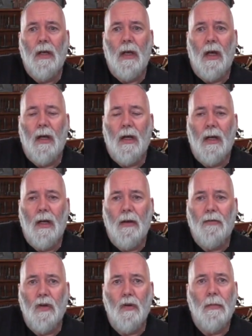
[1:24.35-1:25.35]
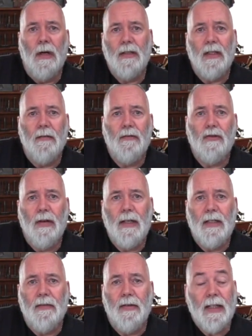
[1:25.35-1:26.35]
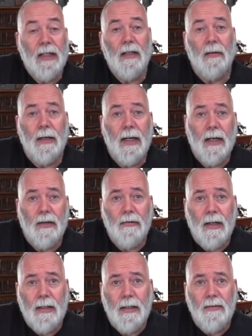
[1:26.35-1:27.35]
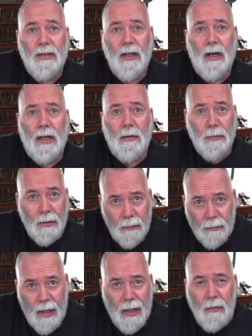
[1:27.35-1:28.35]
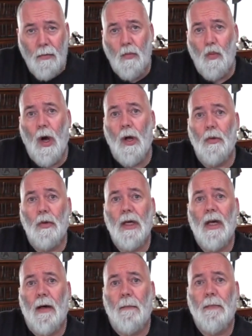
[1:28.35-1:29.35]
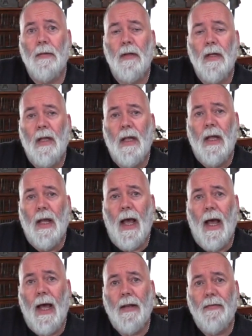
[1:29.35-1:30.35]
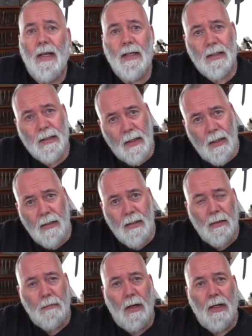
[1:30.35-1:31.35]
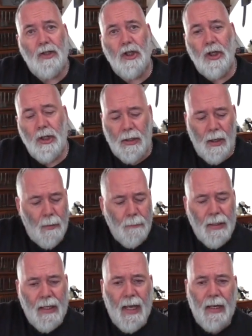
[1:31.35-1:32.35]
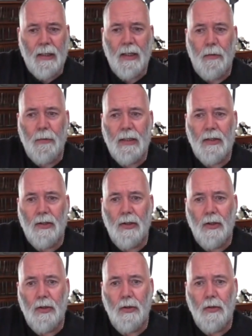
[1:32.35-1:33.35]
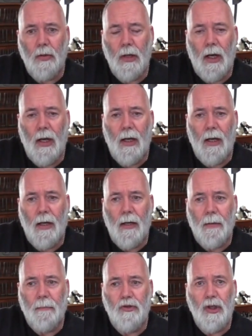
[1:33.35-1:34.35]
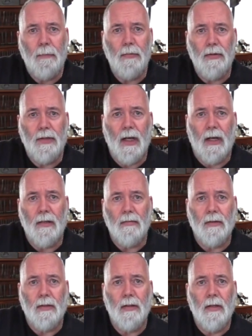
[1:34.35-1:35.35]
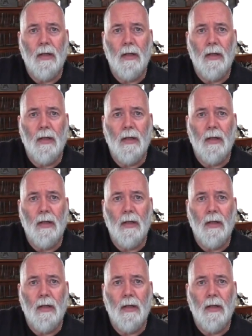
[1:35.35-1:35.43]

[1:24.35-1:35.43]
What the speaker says: have called myself creative. I didn't know I had a creative side, but that woke up. And that started my journey. I began going to jumble sales